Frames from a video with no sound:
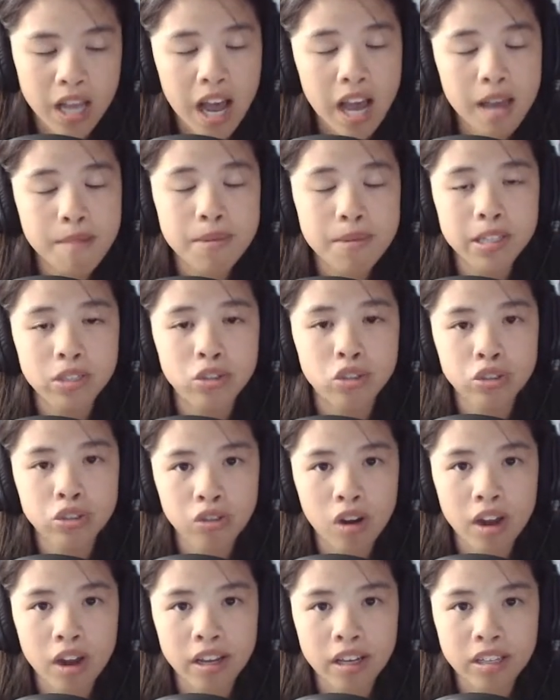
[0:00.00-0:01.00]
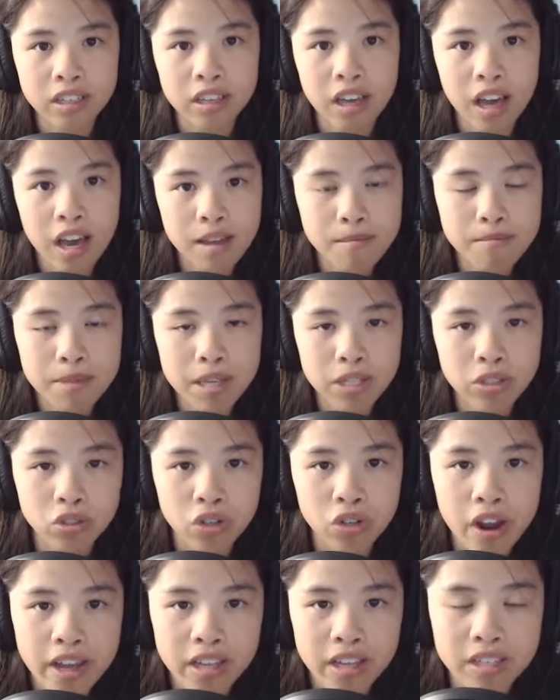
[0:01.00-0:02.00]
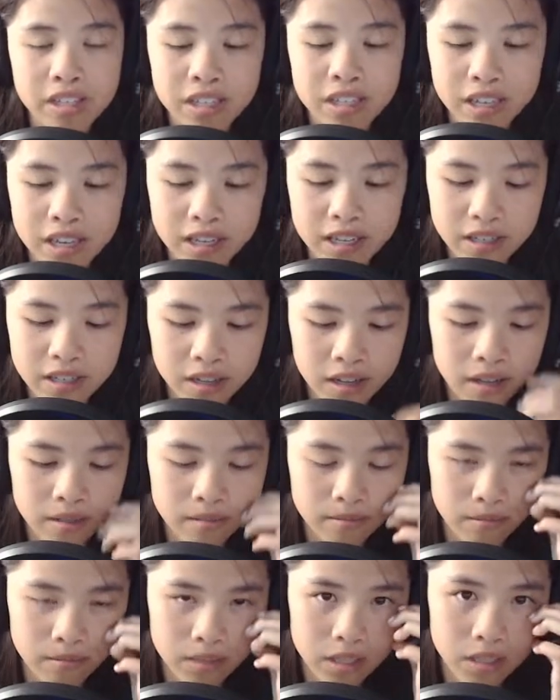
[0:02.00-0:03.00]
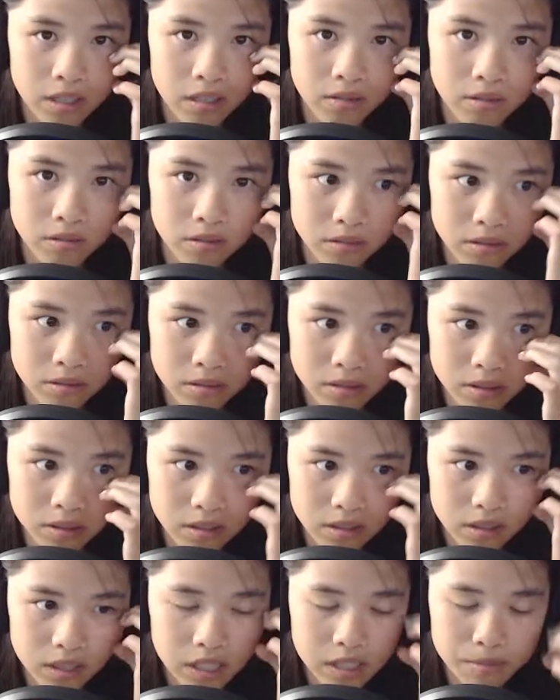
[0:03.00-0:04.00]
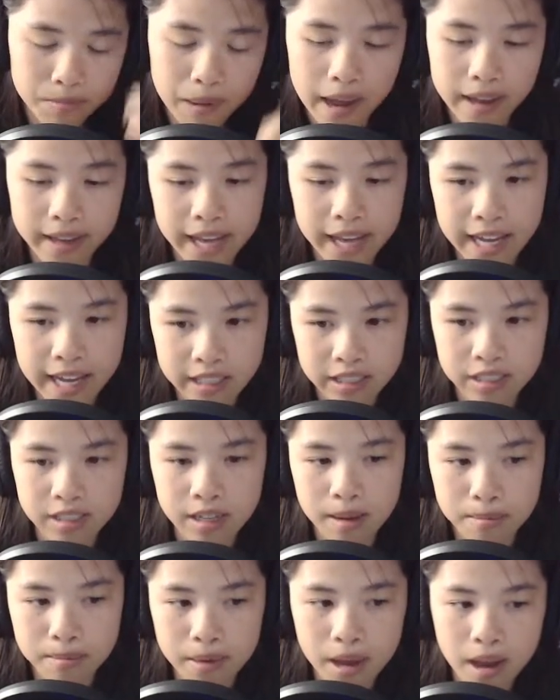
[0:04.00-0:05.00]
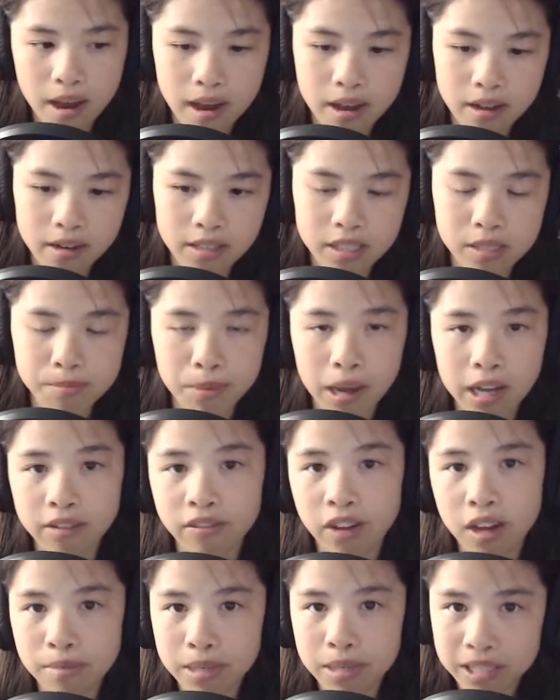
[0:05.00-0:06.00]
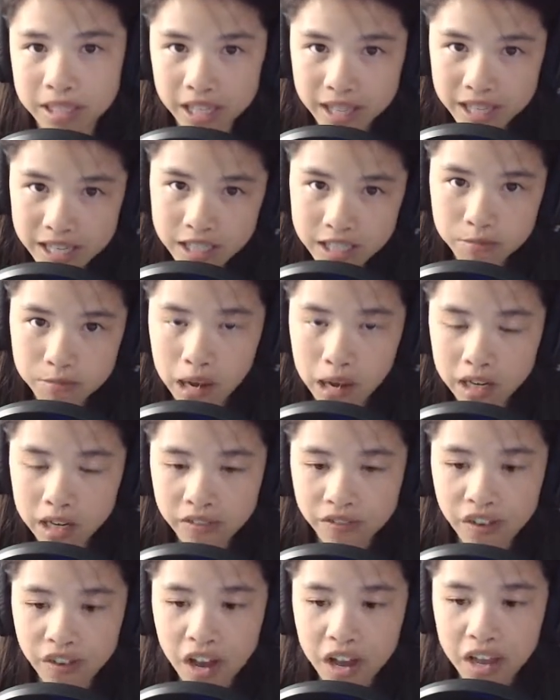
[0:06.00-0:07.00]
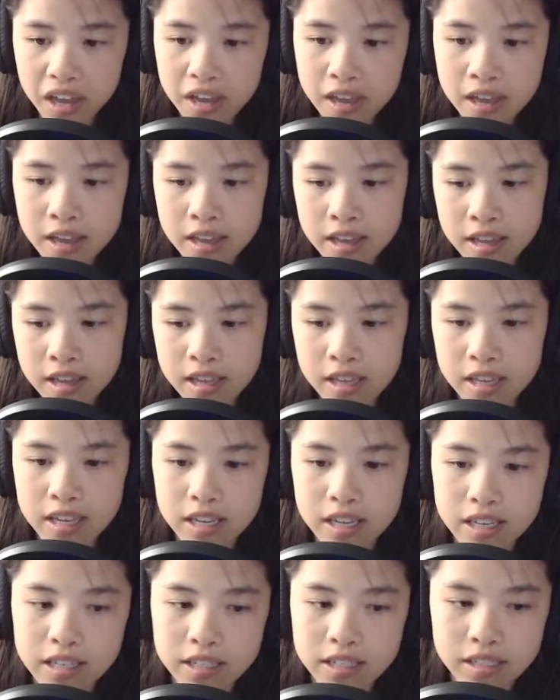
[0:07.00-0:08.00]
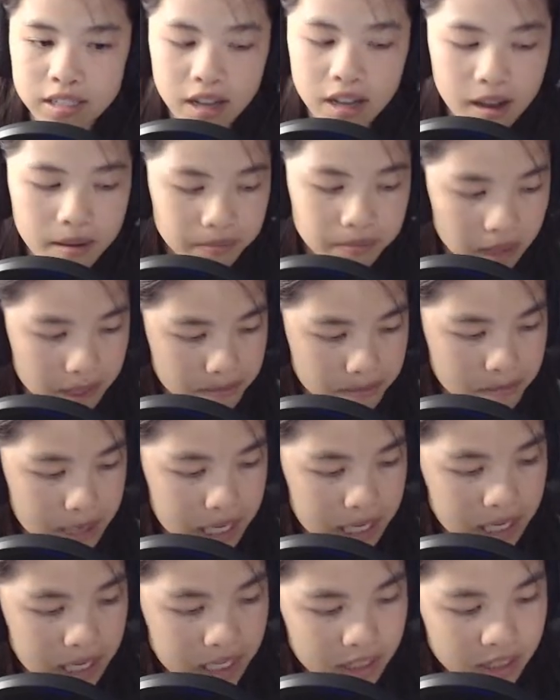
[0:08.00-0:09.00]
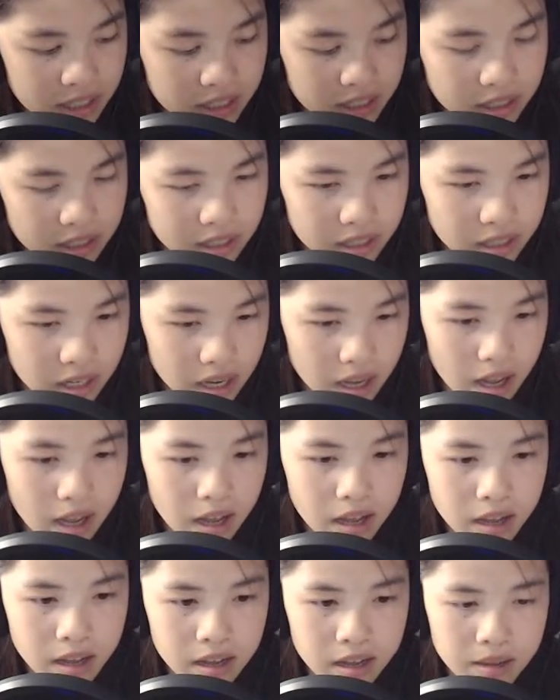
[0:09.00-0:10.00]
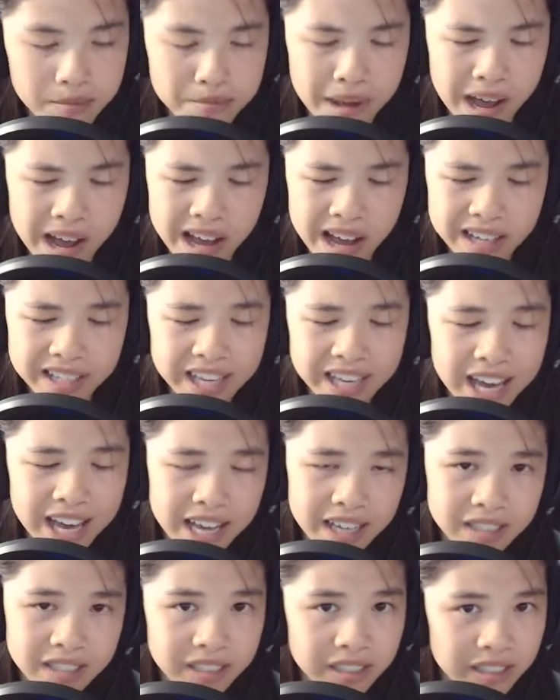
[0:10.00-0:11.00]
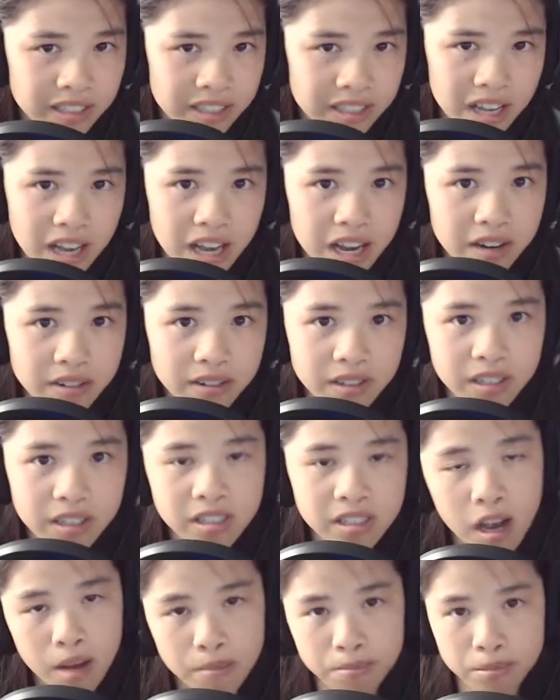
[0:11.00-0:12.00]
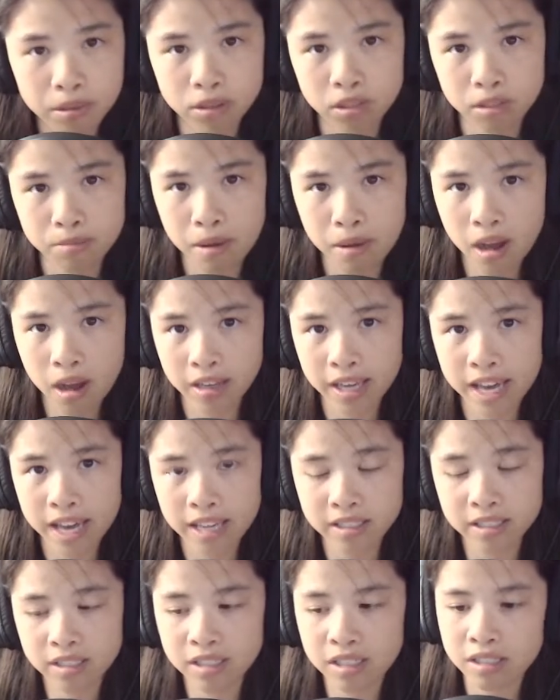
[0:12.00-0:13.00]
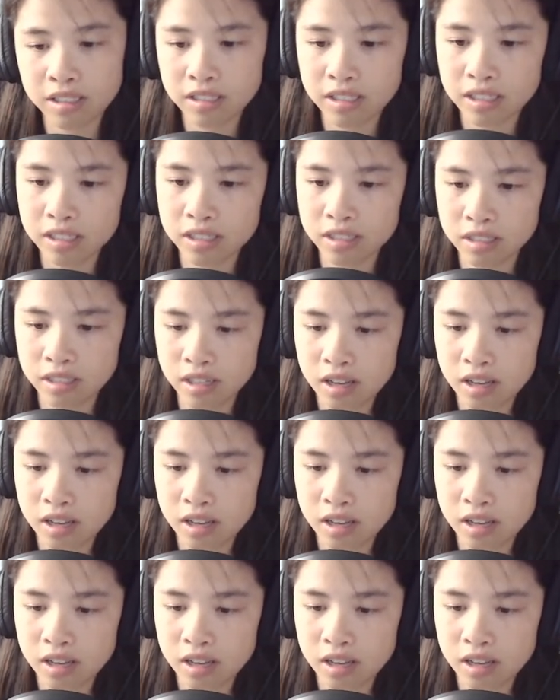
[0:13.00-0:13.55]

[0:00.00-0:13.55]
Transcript: I've been trying to get these podcasts up on Spotify, because I think Spotify is the biggest podcast area to upload your podcasts, at least.